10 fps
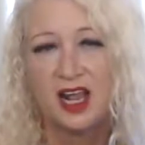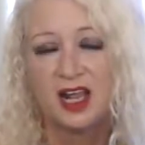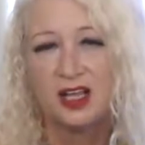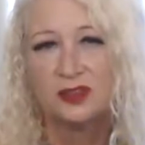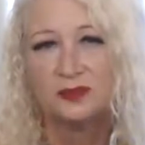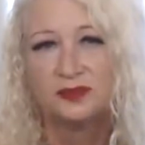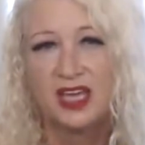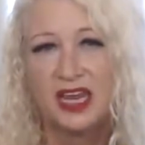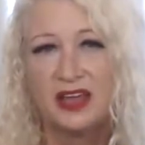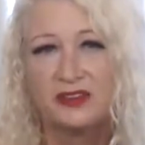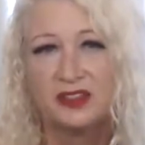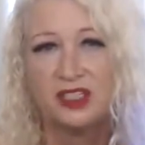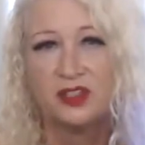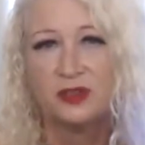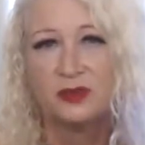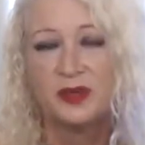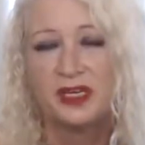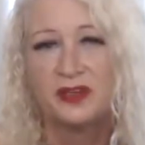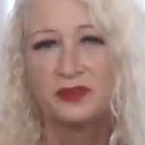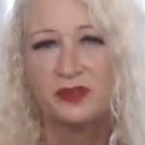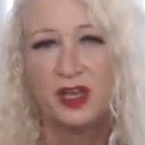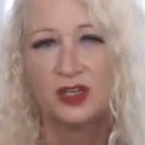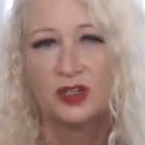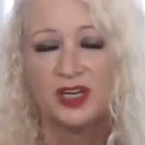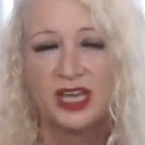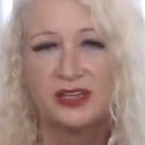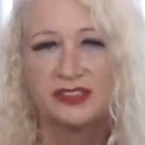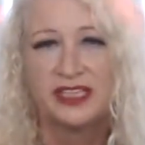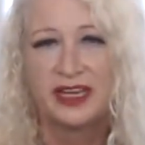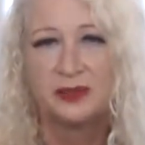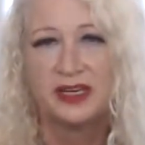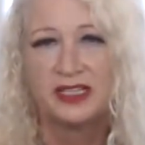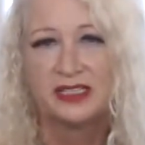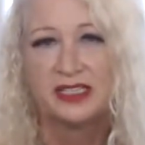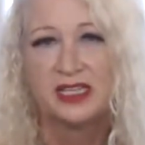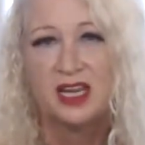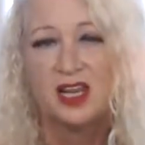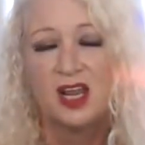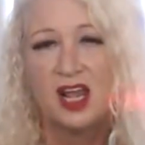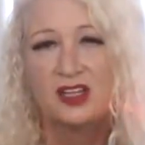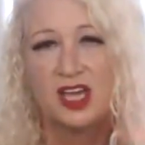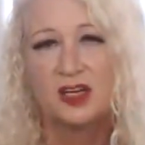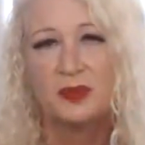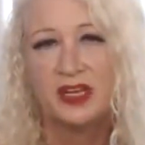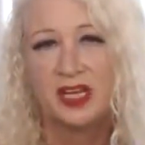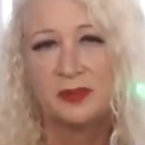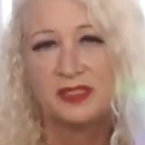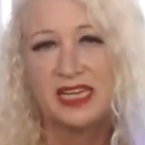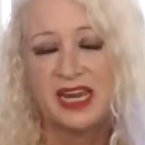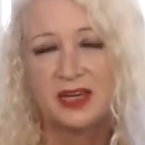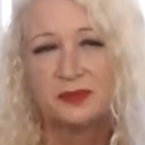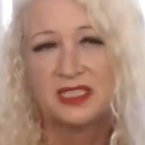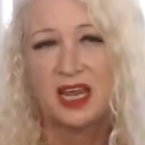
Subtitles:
I have a little bit of creative segments, a lot of pickup tapes.